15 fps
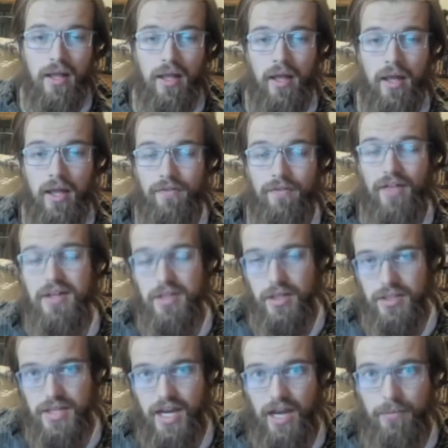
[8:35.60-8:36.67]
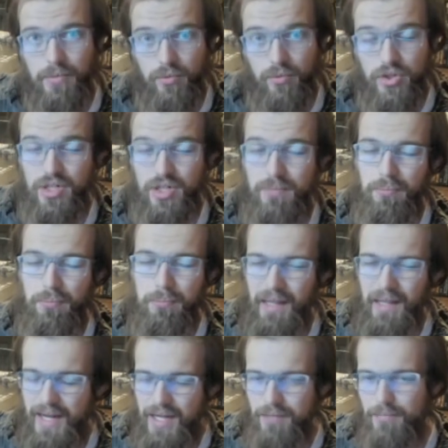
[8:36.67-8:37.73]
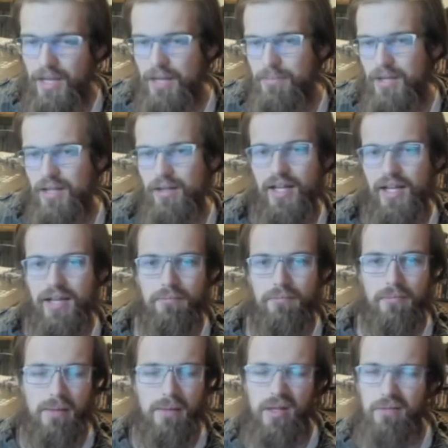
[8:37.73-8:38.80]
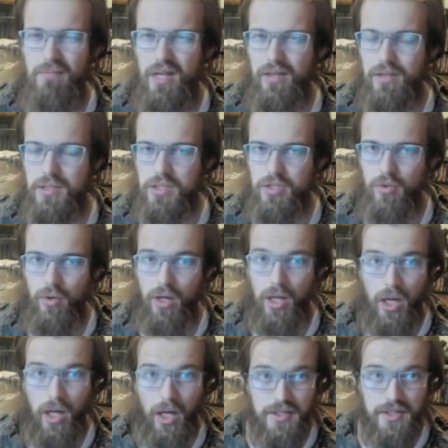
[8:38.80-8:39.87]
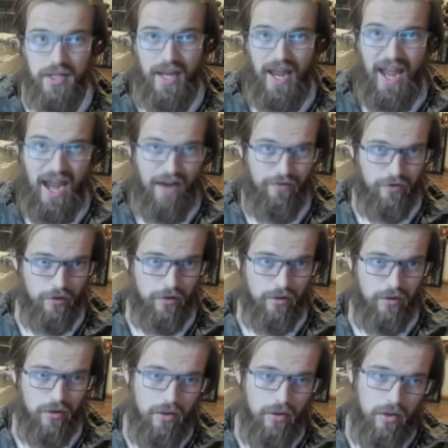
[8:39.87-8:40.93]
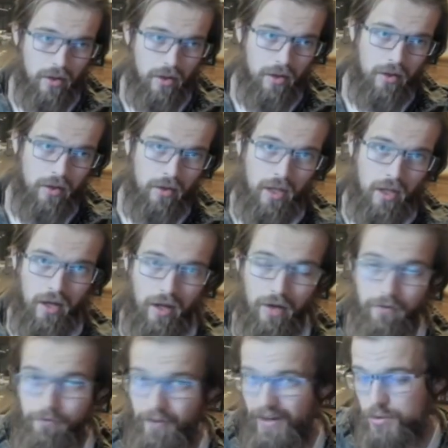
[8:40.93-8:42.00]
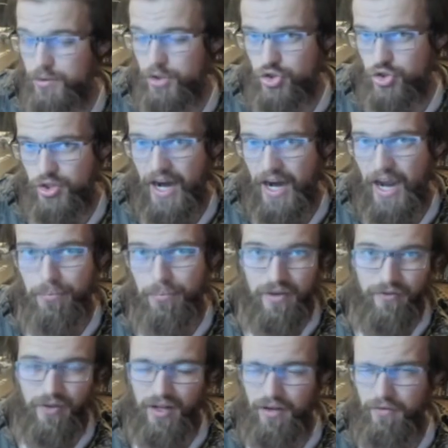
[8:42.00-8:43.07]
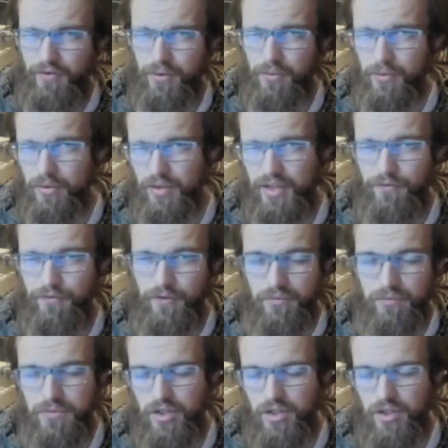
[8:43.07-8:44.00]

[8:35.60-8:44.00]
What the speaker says: if that does happen, which I plan maybe make this into a hunt after a failed trap, if I really think